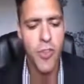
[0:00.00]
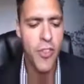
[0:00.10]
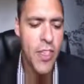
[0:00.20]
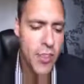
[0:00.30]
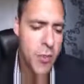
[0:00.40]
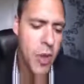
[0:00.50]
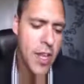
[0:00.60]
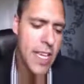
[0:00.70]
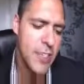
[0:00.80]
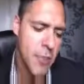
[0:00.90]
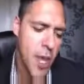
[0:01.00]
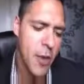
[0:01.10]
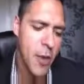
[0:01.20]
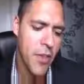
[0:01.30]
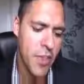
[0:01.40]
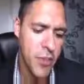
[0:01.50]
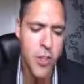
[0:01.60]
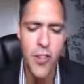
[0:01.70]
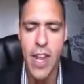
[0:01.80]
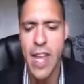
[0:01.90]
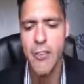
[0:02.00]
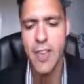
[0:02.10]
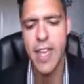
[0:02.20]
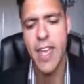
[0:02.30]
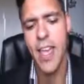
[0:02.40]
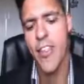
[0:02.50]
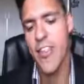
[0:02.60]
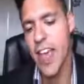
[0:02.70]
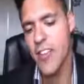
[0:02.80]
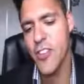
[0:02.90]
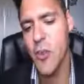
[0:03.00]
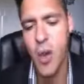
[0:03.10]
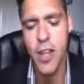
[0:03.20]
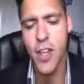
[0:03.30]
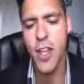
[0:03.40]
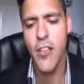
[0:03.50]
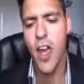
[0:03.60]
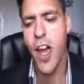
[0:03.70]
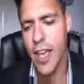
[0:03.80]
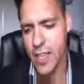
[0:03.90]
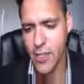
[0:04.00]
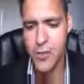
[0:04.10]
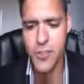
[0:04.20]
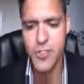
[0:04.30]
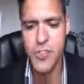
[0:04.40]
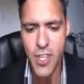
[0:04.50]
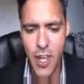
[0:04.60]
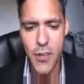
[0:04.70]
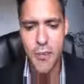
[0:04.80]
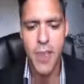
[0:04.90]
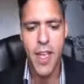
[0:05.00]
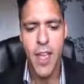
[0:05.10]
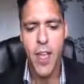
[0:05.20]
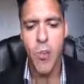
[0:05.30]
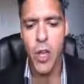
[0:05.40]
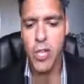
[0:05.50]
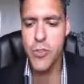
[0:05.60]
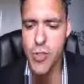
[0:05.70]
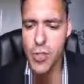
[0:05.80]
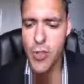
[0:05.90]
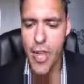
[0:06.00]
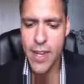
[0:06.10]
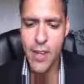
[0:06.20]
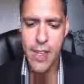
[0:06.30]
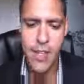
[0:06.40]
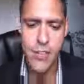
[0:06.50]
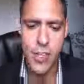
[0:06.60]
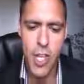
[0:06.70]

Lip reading: So this one is my one, this one on the left here. That's the one that I used. So what you do then is you